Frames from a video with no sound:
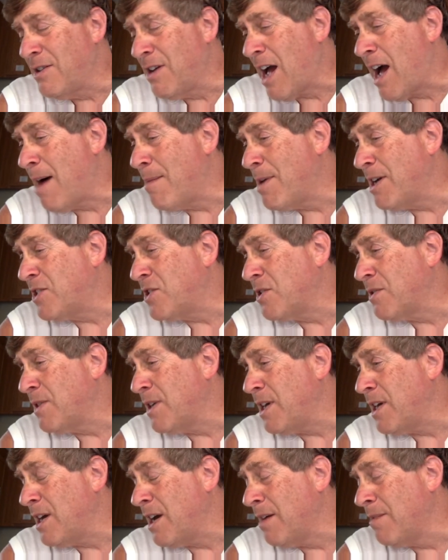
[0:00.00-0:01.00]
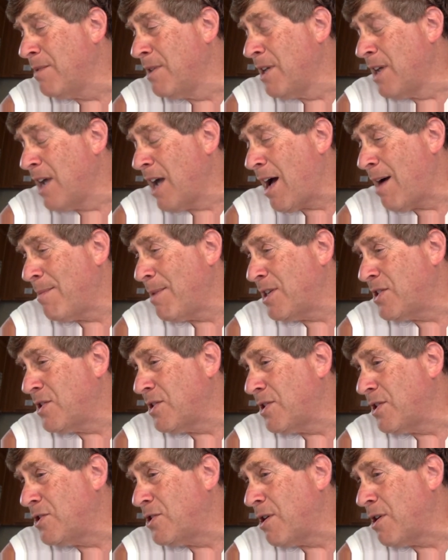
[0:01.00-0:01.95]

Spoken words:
how much of the